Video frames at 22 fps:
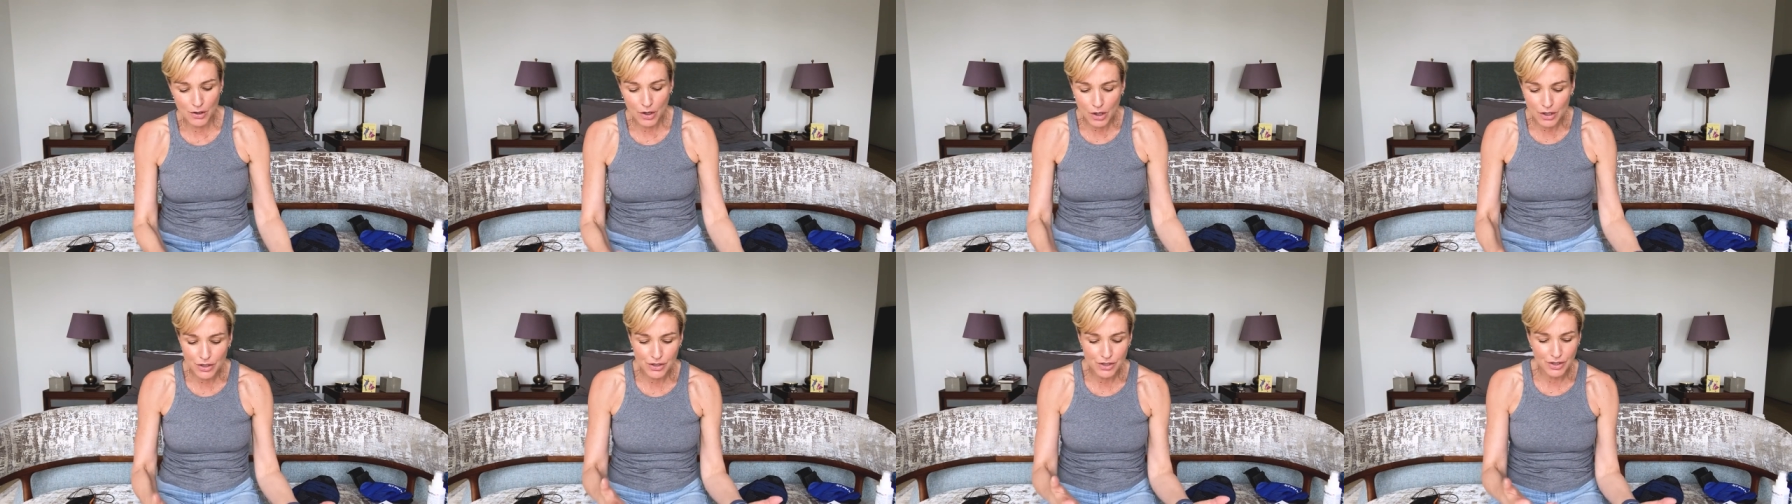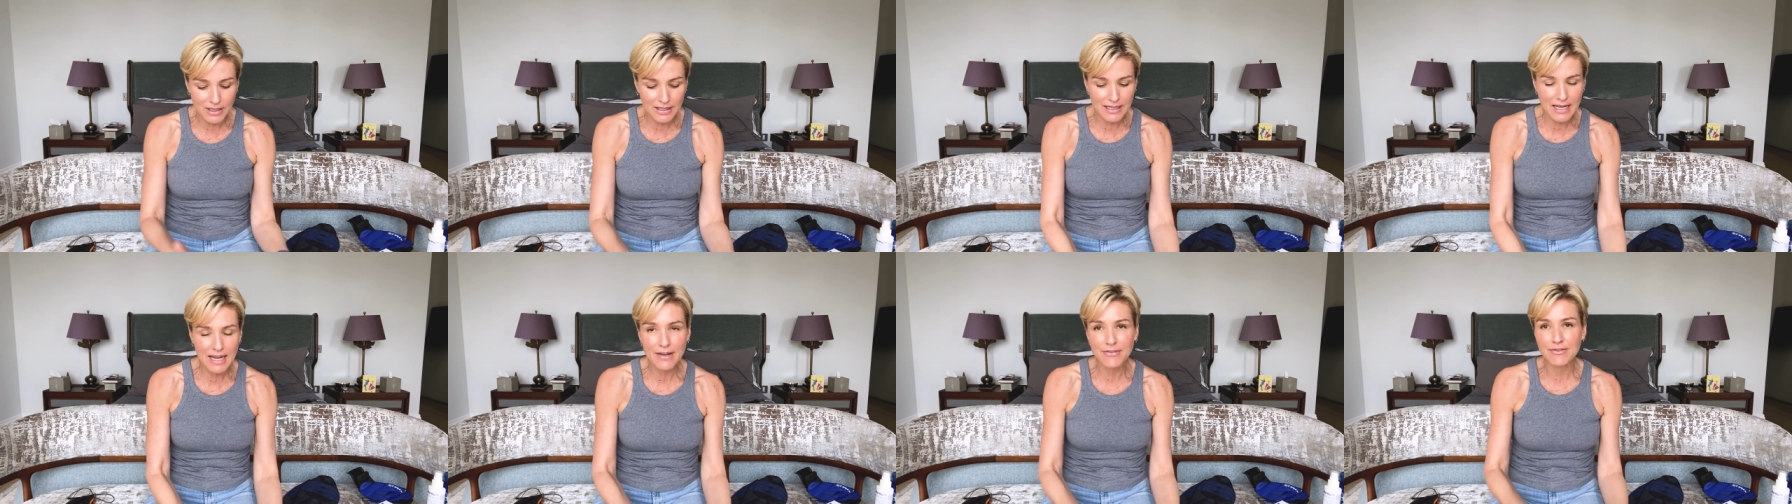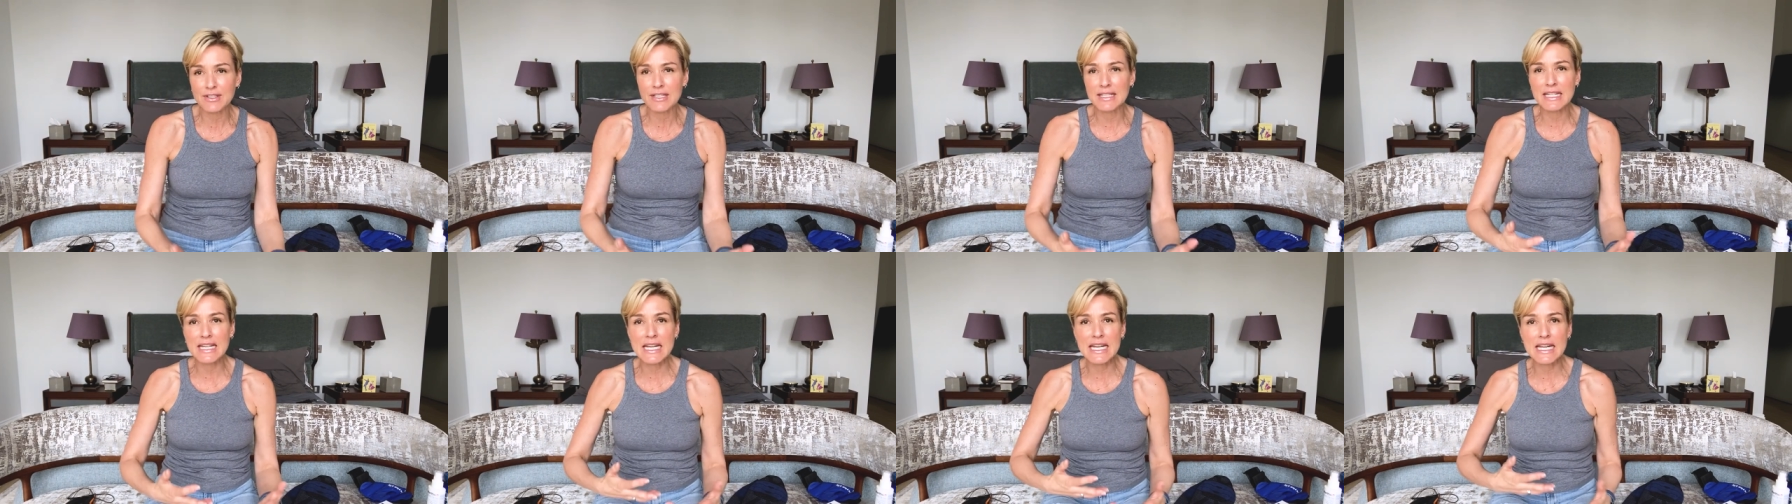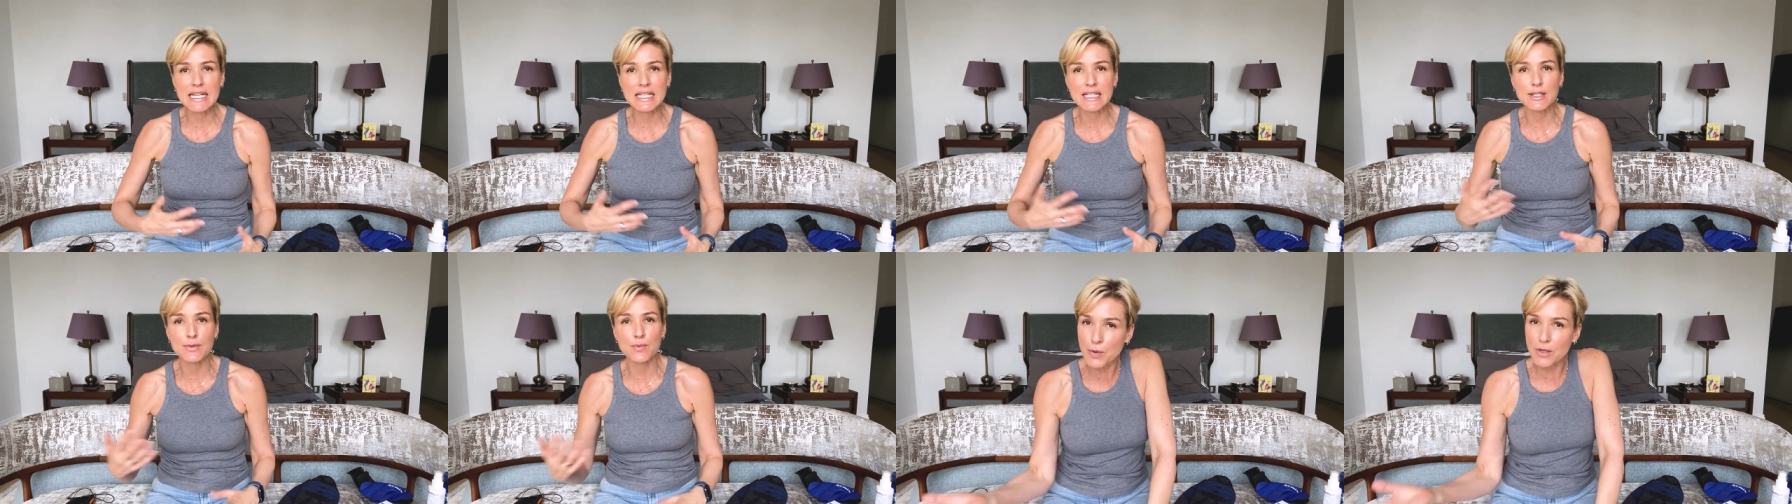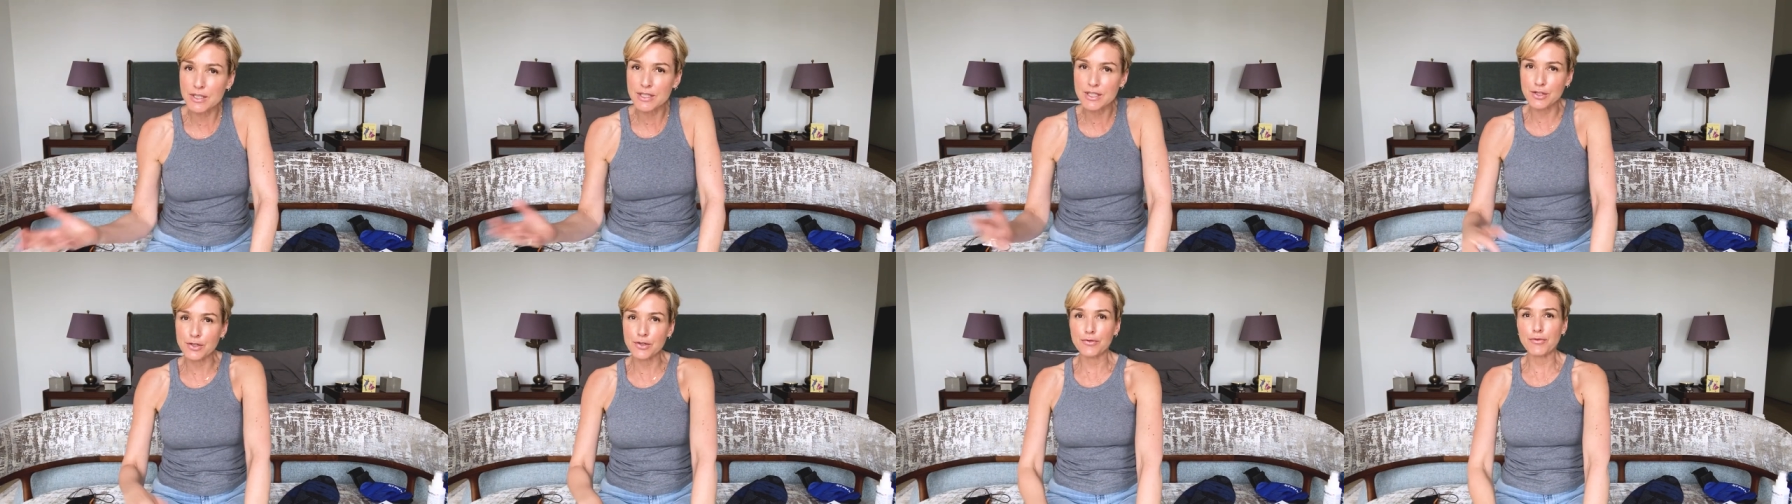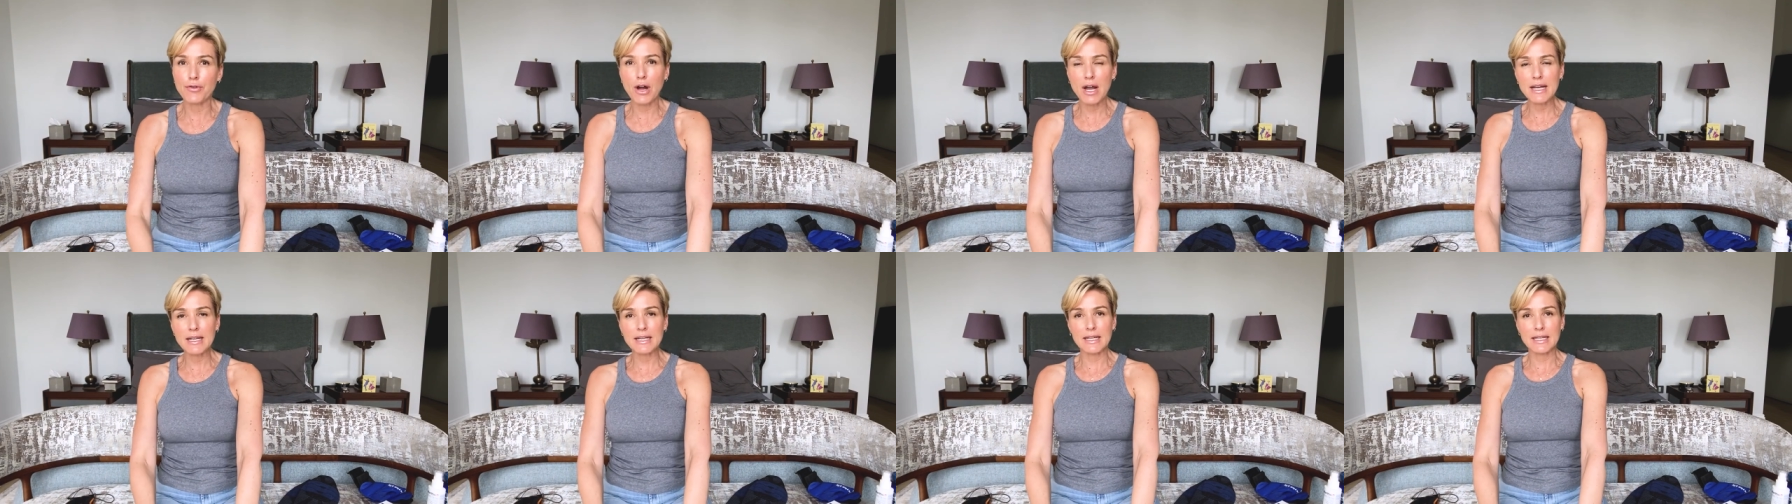gosh, your left knee is worse than your
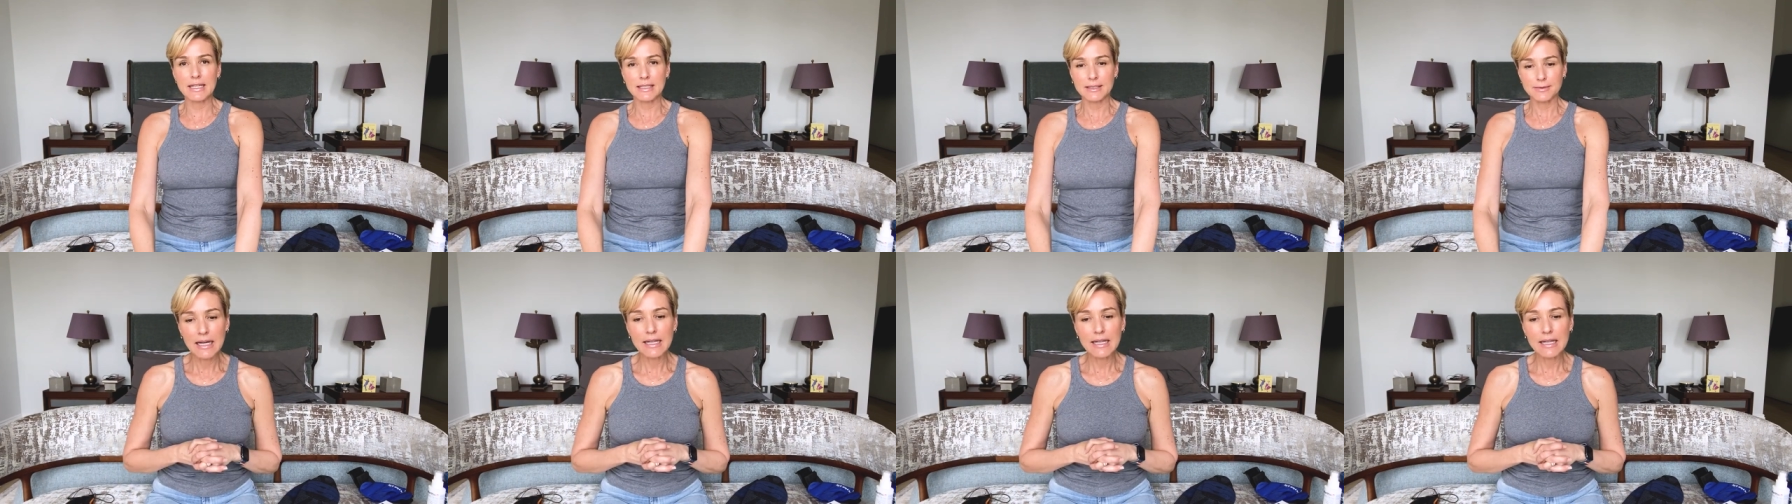right knee.